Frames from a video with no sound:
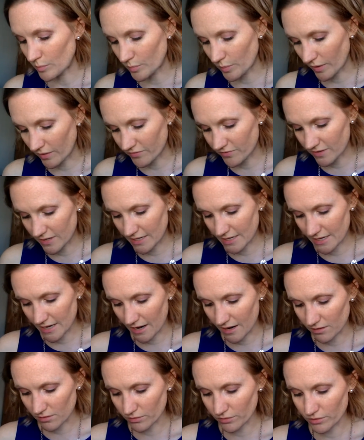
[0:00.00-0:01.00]
buffing it
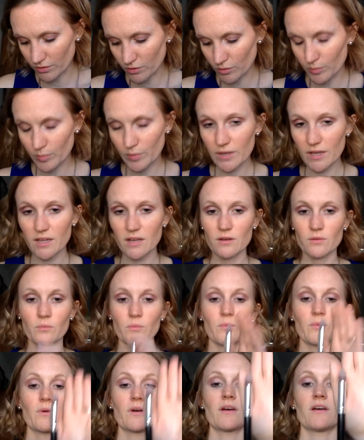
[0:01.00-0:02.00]
out a little bit
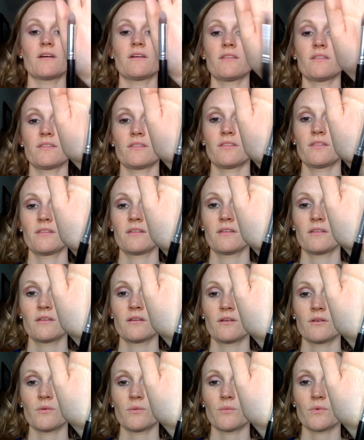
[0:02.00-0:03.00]
with
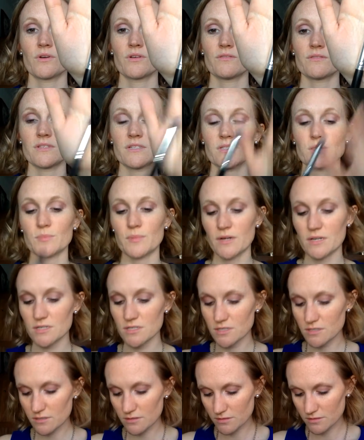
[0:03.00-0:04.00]
one of these
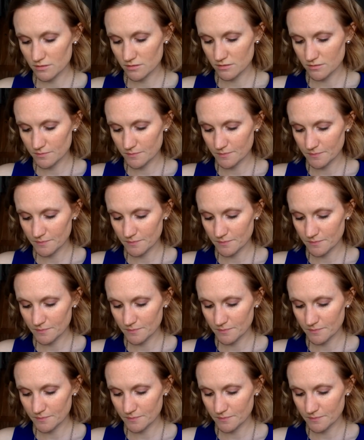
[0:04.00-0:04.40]
brushes